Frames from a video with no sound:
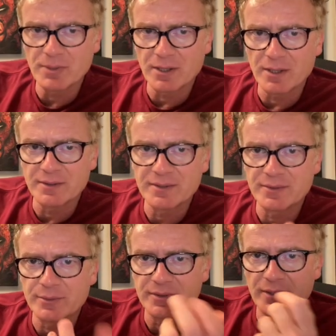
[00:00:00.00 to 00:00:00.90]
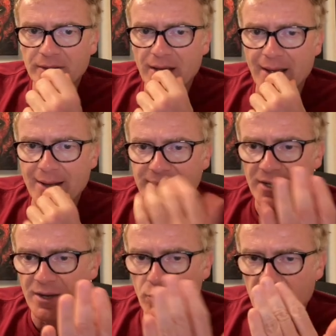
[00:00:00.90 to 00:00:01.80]
But guys, this was at a
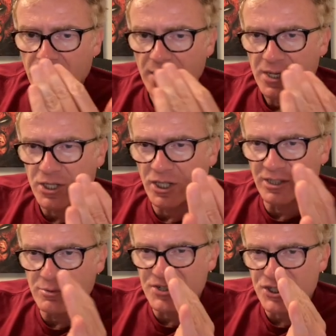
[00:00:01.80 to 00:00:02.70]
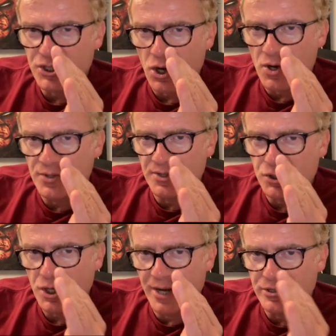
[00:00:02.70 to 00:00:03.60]
time where color was starting to
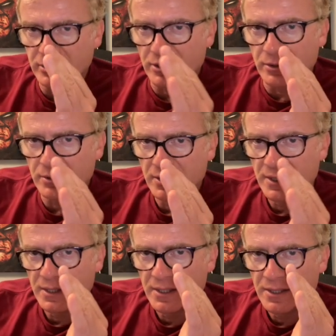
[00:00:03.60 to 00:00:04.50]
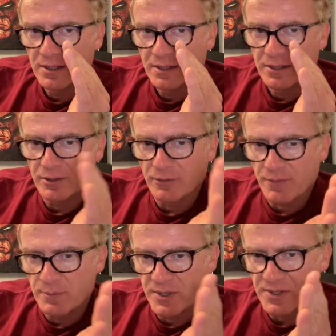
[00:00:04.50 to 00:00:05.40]
change a little.
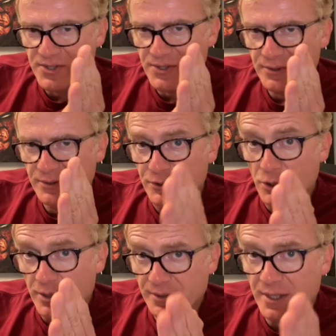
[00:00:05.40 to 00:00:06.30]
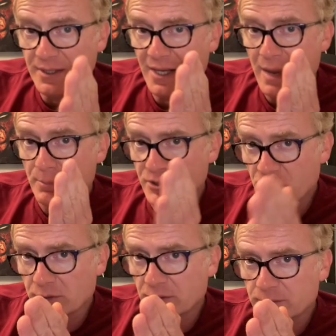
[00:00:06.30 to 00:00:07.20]
From this, the Dark Knight in
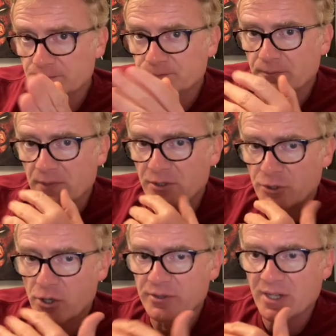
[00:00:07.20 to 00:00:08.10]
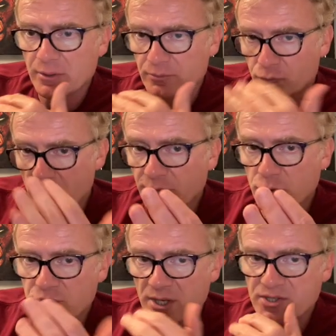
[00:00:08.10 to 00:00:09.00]
particular. Dark Knight
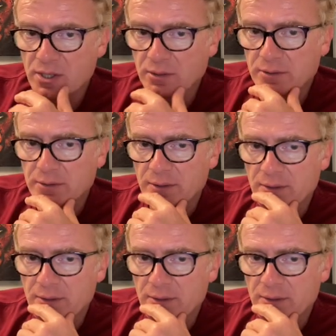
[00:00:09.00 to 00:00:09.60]
revolutionized color.